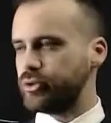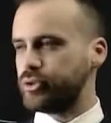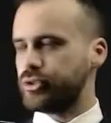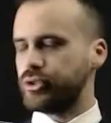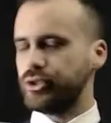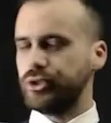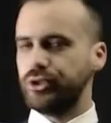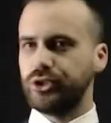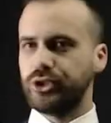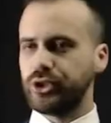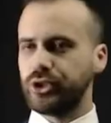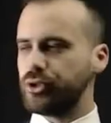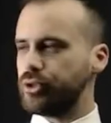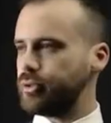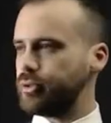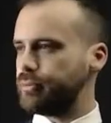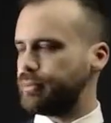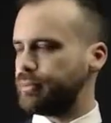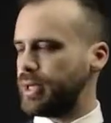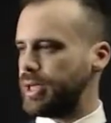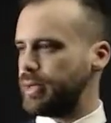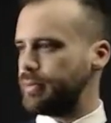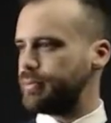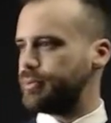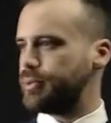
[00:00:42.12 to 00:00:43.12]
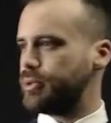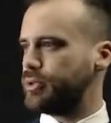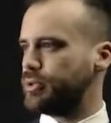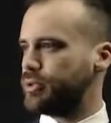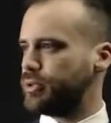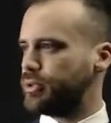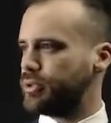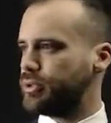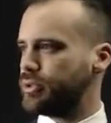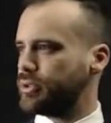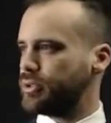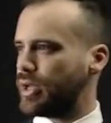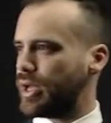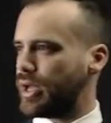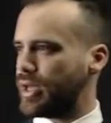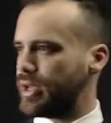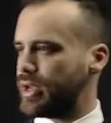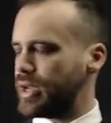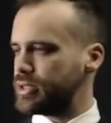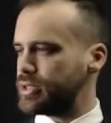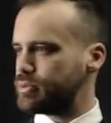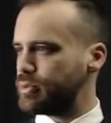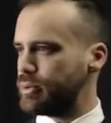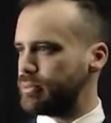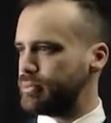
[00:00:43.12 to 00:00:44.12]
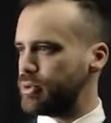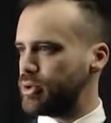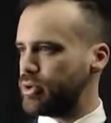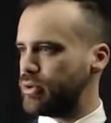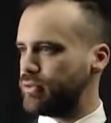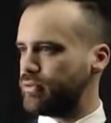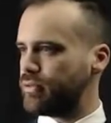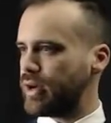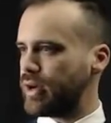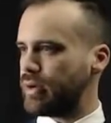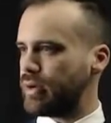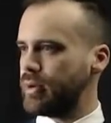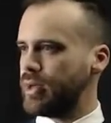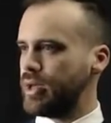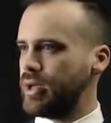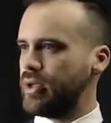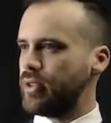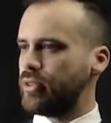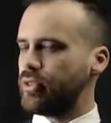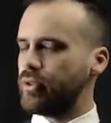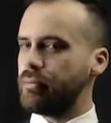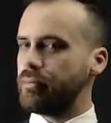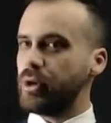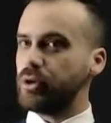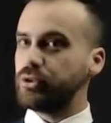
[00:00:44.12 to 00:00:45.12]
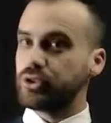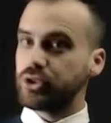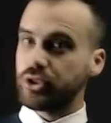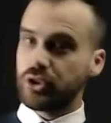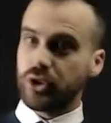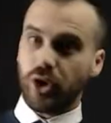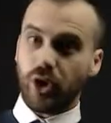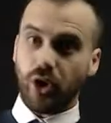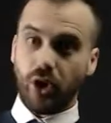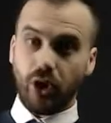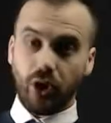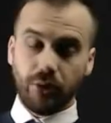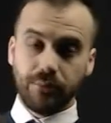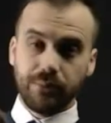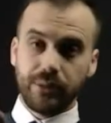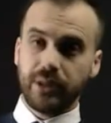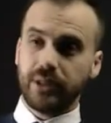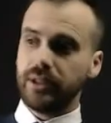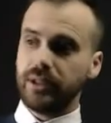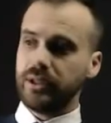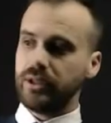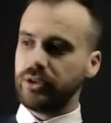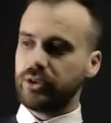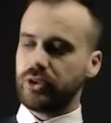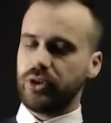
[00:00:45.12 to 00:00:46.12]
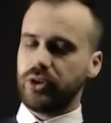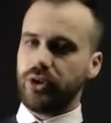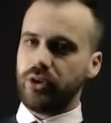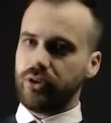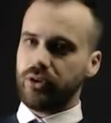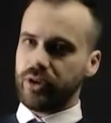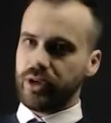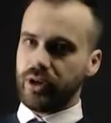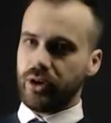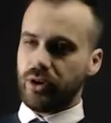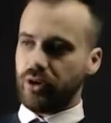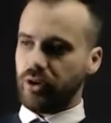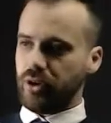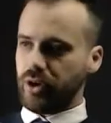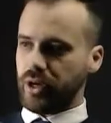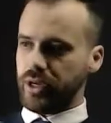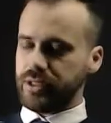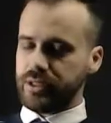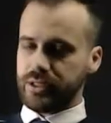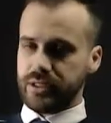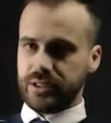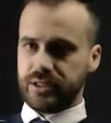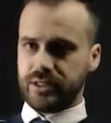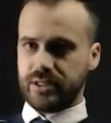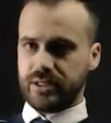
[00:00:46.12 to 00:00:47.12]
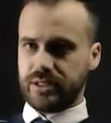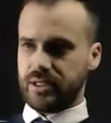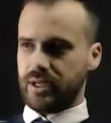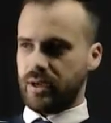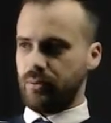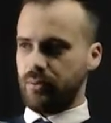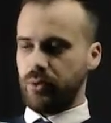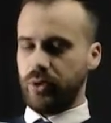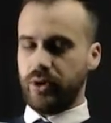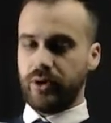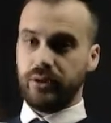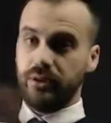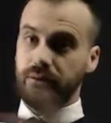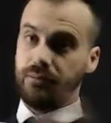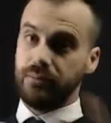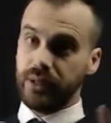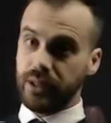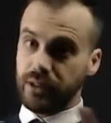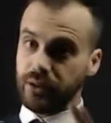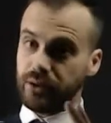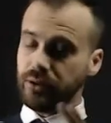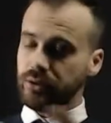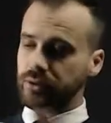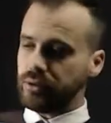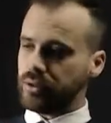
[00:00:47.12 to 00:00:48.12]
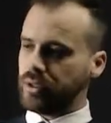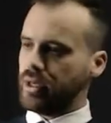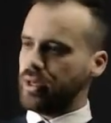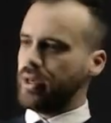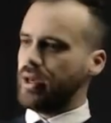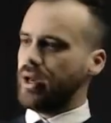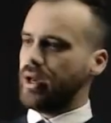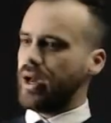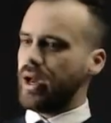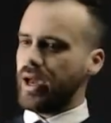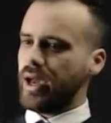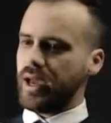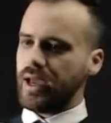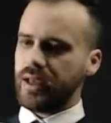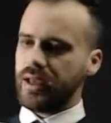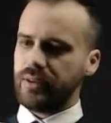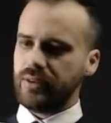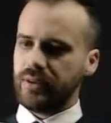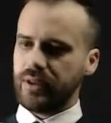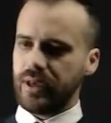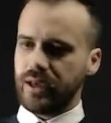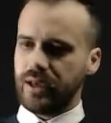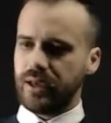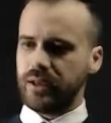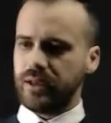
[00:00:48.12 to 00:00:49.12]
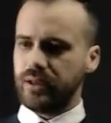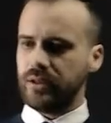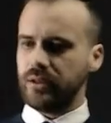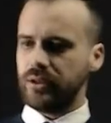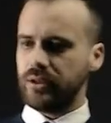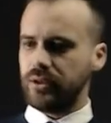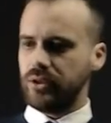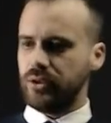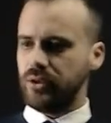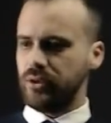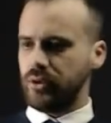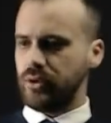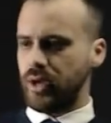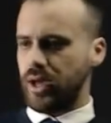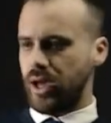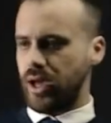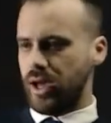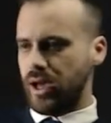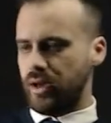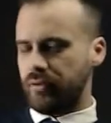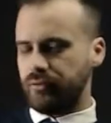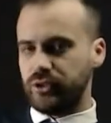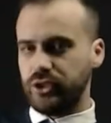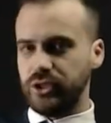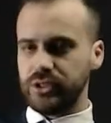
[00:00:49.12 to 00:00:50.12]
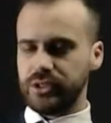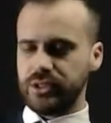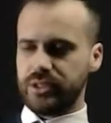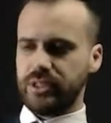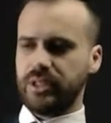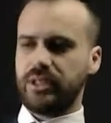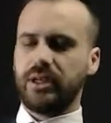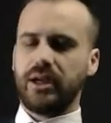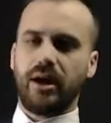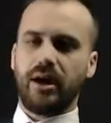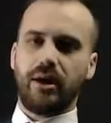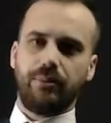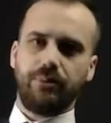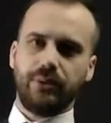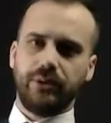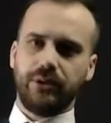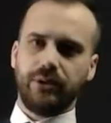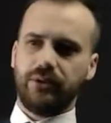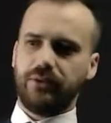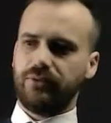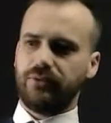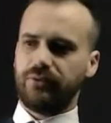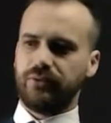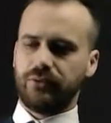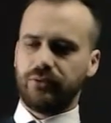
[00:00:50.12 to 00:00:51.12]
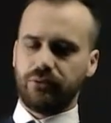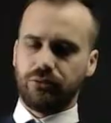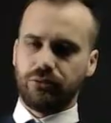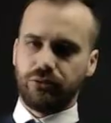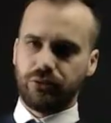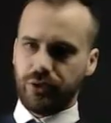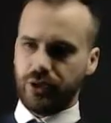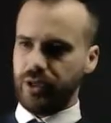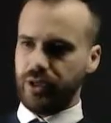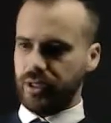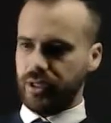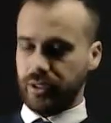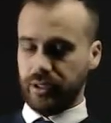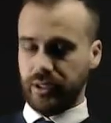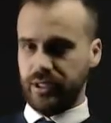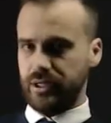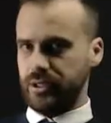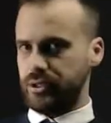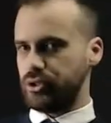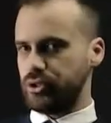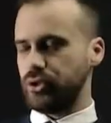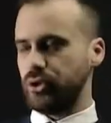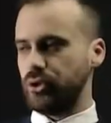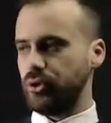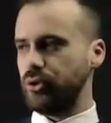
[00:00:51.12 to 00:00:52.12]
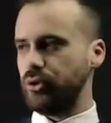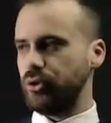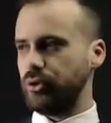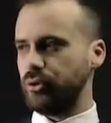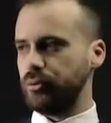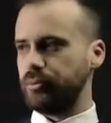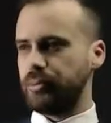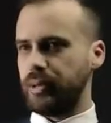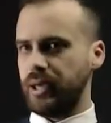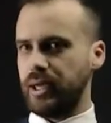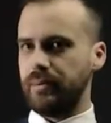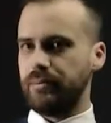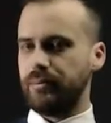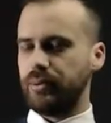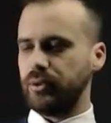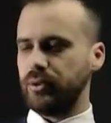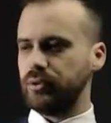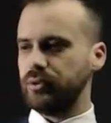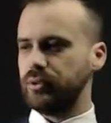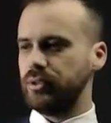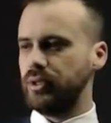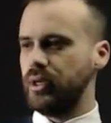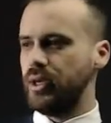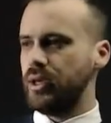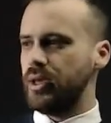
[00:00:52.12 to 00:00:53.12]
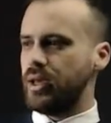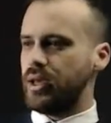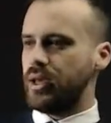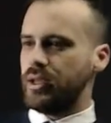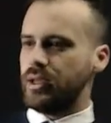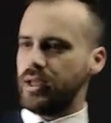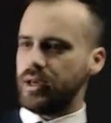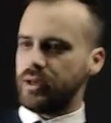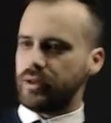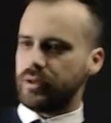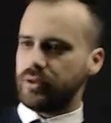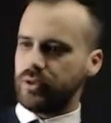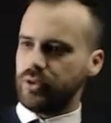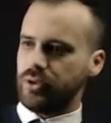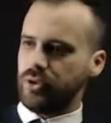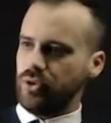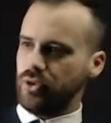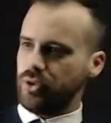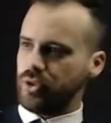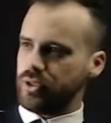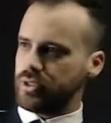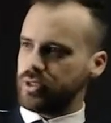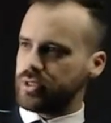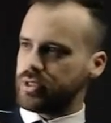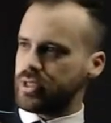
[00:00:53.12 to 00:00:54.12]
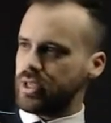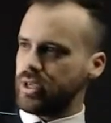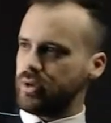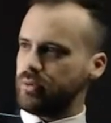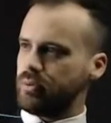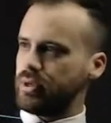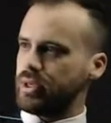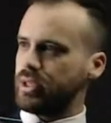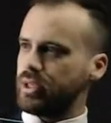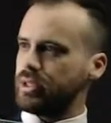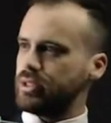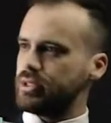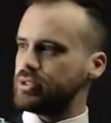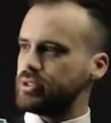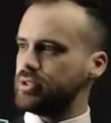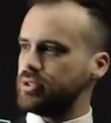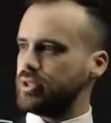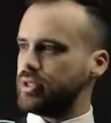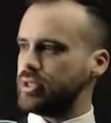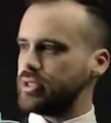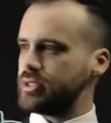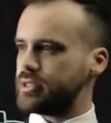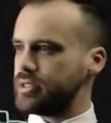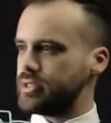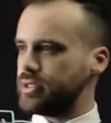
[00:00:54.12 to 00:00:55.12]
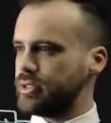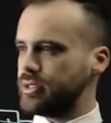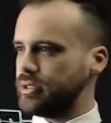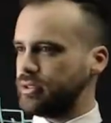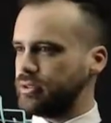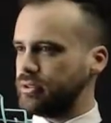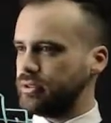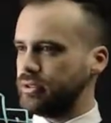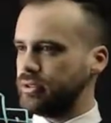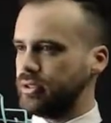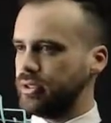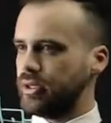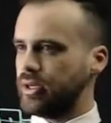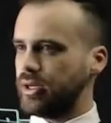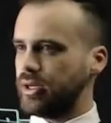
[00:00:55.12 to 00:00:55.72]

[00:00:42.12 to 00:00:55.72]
or two short people, and as we move up, the most commonly occurring height is somewhere in the middle, and then you have just a couple of really tall people. Now you can see we get this nice little